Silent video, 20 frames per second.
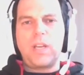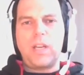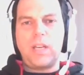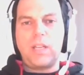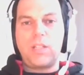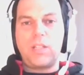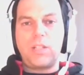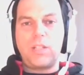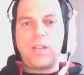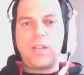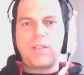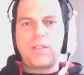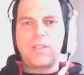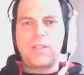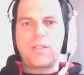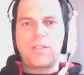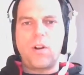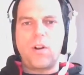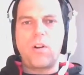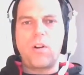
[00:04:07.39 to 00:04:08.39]
engineers
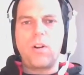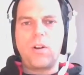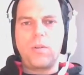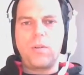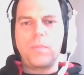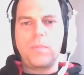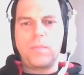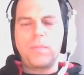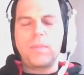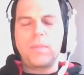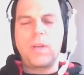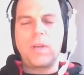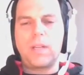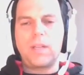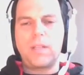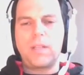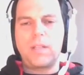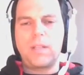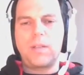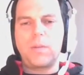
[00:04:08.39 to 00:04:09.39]
in Stockholm,
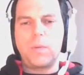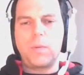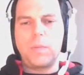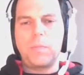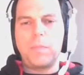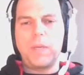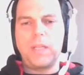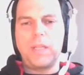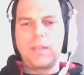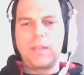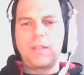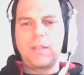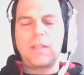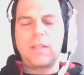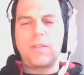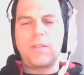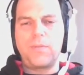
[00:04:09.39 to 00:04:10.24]
and uh, we built